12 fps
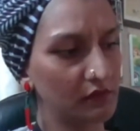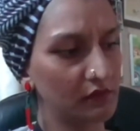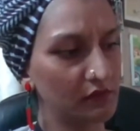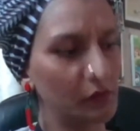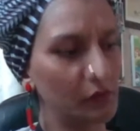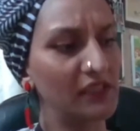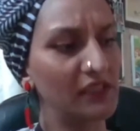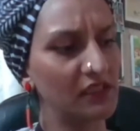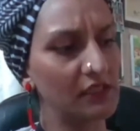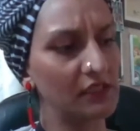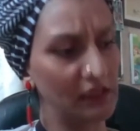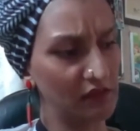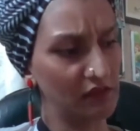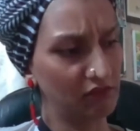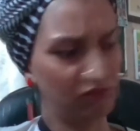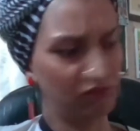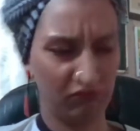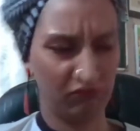2016
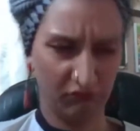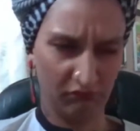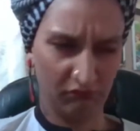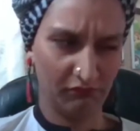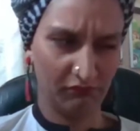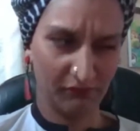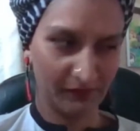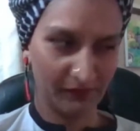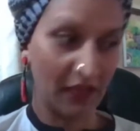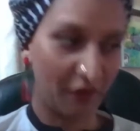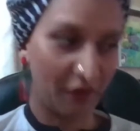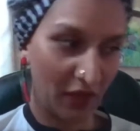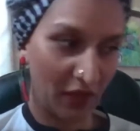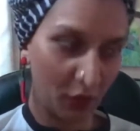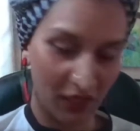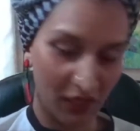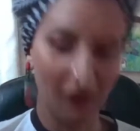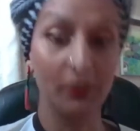i forget what
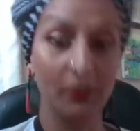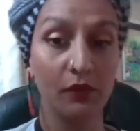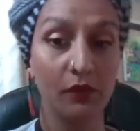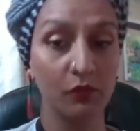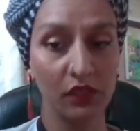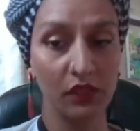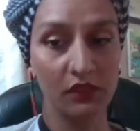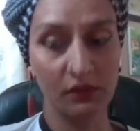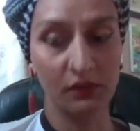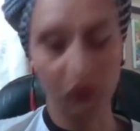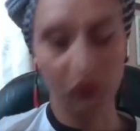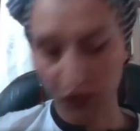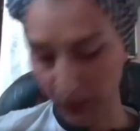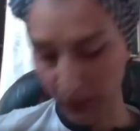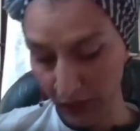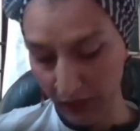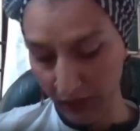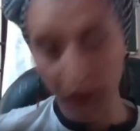year but when so
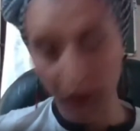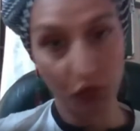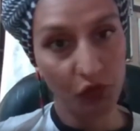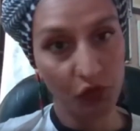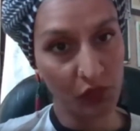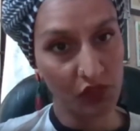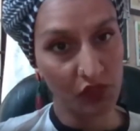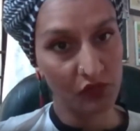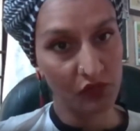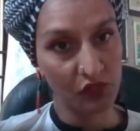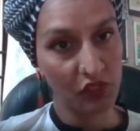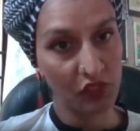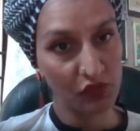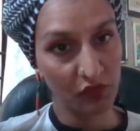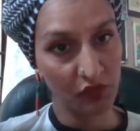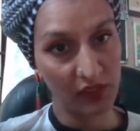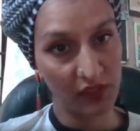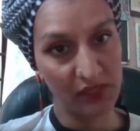Sabeen Mahmud when she used to
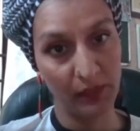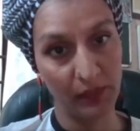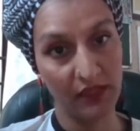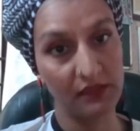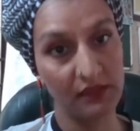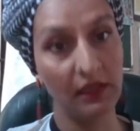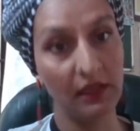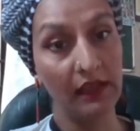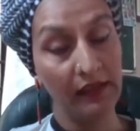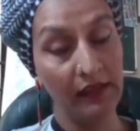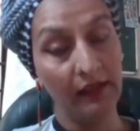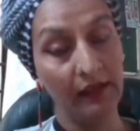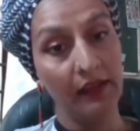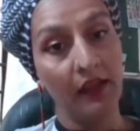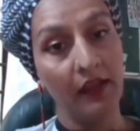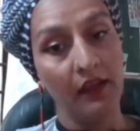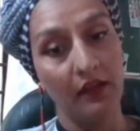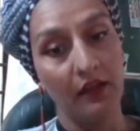run a space
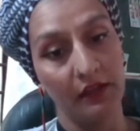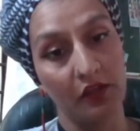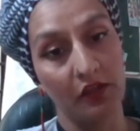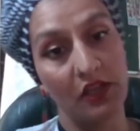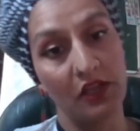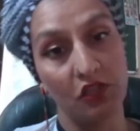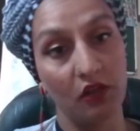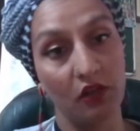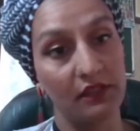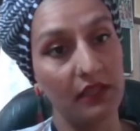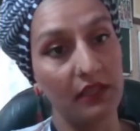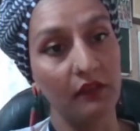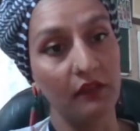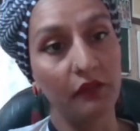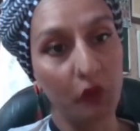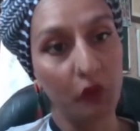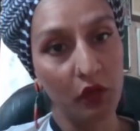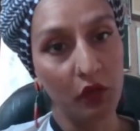uh, in Karachi called the Second
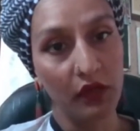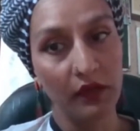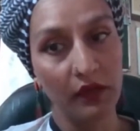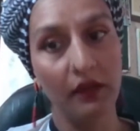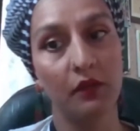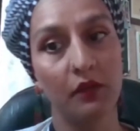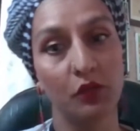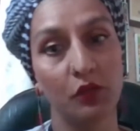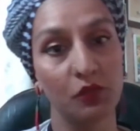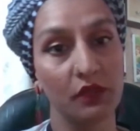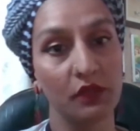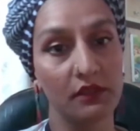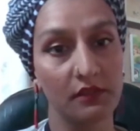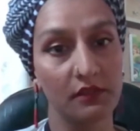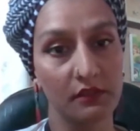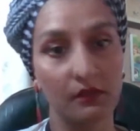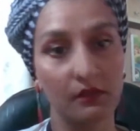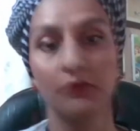Floor, which
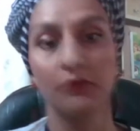was a